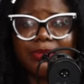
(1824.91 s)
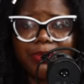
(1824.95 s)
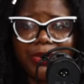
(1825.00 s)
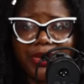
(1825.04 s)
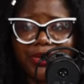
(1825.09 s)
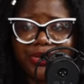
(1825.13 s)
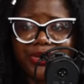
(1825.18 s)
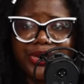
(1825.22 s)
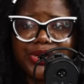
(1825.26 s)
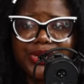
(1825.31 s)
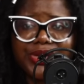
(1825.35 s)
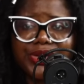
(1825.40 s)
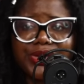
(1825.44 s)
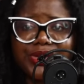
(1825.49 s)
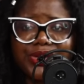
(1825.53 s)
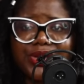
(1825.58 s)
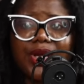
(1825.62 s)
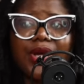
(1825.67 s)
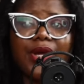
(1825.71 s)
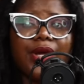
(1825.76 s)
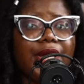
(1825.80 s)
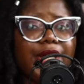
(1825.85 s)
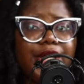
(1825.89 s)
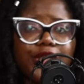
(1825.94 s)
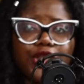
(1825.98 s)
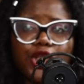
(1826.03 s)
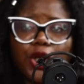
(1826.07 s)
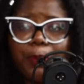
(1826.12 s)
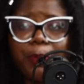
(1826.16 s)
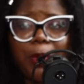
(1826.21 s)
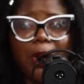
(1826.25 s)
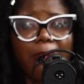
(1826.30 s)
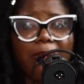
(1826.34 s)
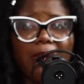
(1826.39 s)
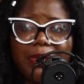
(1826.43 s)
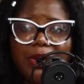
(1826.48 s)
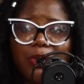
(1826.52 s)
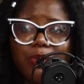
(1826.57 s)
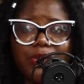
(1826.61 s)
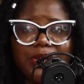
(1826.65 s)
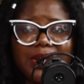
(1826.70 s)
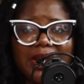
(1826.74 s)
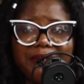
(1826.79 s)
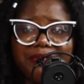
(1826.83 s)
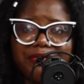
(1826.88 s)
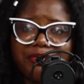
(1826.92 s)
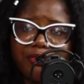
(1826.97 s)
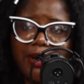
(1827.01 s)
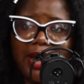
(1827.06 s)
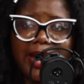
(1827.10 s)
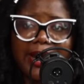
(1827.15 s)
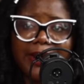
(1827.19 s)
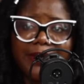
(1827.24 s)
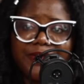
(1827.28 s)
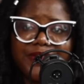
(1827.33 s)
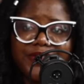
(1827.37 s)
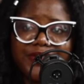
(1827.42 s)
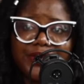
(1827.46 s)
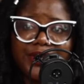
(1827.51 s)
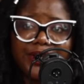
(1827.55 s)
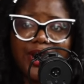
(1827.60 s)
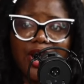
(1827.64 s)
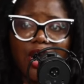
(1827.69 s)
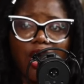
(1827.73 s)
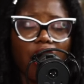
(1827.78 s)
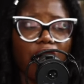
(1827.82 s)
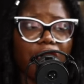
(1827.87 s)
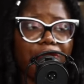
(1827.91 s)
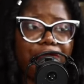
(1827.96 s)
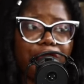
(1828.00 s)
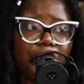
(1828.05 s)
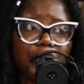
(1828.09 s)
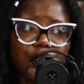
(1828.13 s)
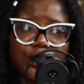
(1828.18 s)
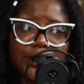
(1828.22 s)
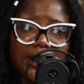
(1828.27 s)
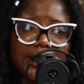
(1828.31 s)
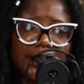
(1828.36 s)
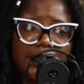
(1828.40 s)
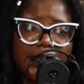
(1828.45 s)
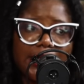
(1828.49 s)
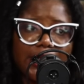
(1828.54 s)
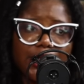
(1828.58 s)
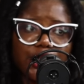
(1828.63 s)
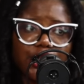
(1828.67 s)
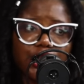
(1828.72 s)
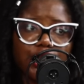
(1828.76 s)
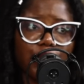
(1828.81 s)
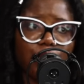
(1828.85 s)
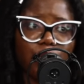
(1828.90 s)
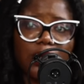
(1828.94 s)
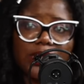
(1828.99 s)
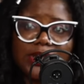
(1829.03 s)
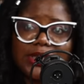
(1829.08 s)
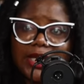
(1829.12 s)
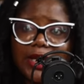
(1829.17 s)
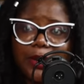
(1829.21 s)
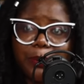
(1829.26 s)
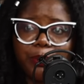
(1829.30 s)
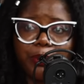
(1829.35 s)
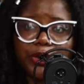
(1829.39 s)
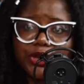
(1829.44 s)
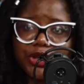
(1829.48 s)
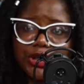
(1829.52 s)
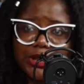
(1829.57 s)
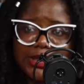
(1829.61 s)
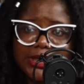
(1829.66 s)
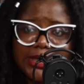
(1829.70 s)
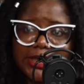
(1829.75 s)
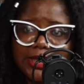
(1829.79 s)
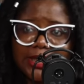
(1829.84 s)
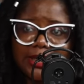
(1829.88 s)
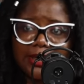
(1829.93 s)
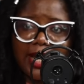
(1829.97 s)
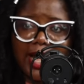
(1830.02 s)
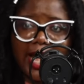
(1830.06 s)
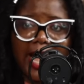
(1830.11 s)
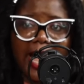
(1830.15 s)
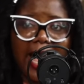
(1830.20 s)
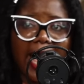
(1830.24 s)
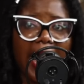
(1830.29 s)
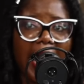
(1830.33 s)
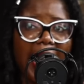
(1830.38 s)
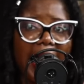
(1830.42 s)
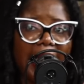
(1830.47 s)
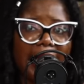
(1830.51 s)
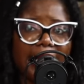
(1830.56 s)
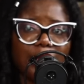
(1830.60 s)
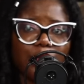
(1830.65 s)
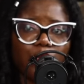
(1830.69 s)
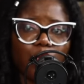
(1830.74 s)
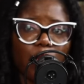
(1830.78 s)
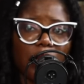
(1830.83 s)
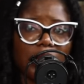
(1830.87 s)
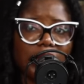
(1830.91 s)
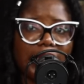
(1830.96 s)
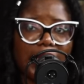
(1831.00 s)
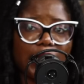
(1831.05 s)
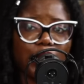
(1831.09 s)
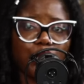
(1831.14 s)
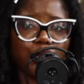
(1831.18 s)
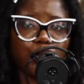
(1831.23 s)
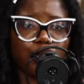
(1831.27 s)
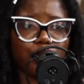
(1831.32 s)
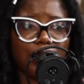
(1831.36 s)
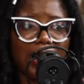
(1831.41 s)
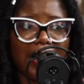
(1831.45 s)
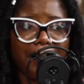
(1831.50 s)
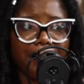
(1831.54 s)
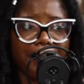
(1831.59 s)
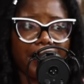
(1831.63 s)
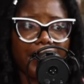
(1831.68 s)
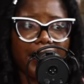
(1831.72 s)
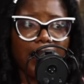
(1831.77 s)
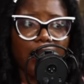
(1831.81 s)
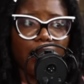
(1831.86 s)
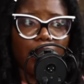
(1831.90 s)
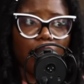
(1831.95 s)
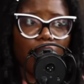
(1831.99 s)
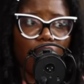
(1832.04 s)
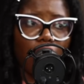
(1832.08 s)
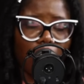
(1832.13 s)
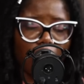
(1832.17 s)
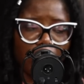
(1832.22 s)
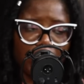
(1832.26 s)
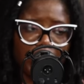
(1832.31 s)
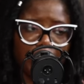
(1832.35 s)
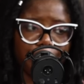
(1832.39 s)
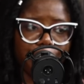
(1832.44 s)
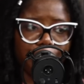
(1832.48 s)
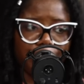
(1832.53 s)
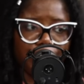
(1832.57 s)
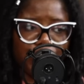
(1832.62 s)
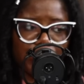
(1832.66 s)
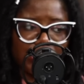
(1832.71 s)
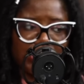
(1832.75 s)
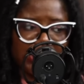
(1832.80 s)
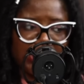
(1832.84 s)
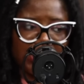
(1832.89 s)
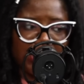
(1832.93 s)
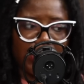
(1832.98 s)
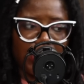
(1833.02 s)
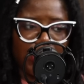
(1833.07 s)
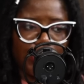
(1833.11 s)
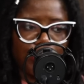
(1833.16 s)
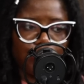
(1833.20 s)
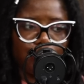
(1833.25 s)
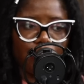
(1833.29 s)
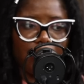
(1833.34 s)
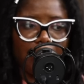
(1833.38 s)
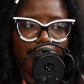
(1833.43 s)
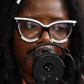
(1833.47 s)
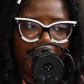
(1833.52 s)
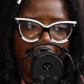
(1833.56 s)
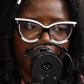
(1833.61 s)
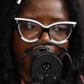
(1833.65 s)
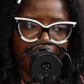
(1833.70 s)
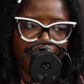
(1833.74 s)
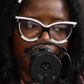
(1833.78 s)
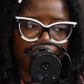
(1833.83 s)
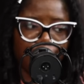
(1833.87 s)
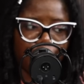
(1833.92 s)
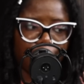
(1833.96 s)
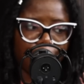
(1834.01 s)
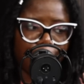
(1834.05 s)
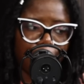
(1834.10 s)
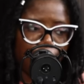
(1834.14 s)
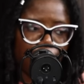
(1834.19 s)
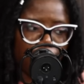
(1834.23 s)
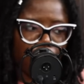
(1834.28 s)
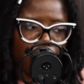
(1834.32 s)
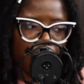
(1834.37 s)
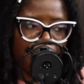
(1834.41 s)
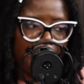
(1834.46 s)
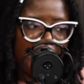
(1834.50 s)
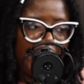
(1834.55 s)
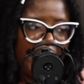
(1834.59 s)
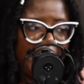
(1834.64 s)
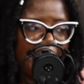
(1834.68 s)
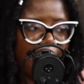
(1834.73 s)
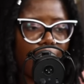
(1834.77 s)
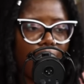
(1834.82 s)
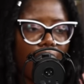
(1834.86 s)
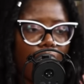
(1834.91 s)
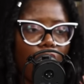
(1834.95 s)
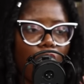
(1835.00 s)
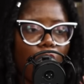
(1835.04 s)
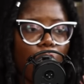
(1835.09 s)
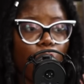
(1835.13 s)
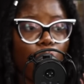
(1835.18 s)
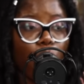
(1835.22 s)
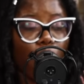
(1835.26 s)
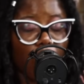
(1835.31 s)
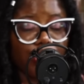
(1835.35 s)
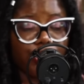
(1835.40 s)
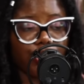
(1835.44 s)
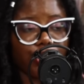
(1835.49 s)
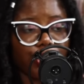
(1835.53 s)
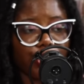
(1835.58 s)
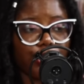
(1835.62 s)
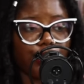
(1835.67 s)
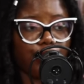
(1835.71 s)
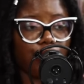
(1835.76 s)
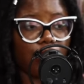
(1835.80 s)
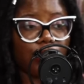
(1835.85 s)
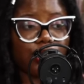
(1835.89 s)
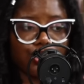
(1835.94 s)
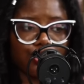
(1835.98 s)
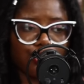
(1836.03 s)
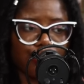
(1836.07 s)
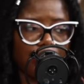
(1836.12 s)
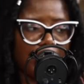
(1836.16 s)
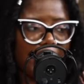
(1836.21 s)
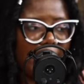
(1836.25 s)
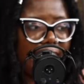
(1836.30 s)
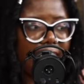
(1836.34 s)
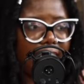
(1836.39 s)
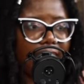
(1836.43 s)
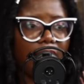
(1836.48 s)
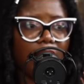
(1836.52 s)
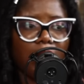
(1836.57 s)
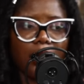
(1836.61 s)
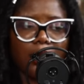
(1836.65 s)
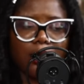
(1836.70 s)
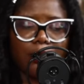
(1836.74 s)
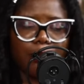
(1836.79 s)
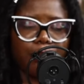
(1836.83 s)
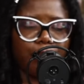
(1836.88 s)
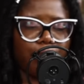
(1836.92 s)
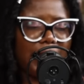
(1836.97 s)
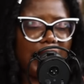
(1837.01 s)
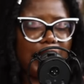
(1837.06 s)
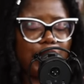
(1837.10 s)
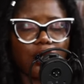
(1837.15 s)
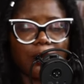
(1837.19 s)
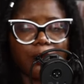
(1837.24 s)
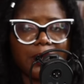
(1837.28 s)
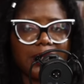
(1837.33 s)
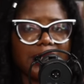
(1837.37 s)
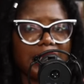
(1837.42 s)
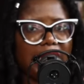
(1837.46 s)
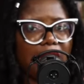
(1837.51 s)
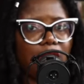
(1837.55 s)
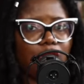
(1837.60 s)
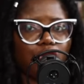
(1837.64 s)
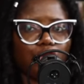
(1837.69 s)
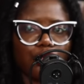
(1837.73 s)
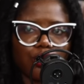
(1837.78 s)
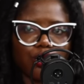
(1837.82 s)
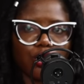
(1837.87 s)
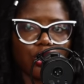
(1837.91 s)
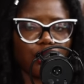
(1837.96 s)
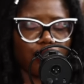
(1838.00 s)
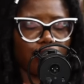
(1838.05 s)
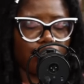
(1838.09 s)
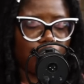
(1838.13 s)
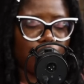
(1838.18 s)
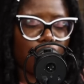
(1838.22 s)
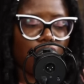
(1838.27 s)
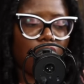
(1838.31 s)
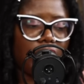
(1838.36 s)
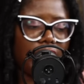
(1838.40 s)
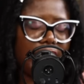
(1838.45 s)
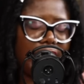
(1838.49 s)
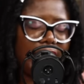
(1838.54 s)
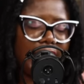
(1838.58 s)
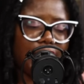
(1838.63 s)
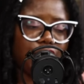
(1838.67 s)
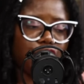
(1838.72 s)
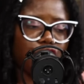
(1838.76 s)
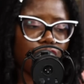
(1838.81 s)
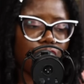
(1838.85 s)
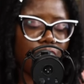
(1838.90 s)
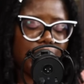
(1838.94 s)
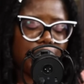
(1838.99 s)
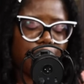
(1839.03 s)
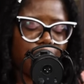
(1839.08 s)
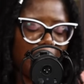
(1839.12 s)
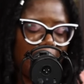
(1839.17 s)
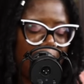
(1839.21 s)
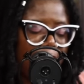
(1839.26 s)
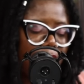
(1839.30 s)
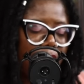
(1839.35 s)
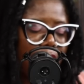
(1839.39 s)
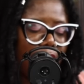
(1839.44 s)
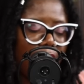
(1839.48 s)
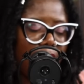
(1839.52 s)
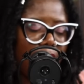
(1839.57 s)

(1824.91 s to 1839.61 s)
mothers, she probably would have thrived. Unfortunately, she was in Bridgerton and wanted to trap Colin Bridgerton into a marriage, even though Pen warned her not to. Like, pick somebody else, do not choose Colin. And she was being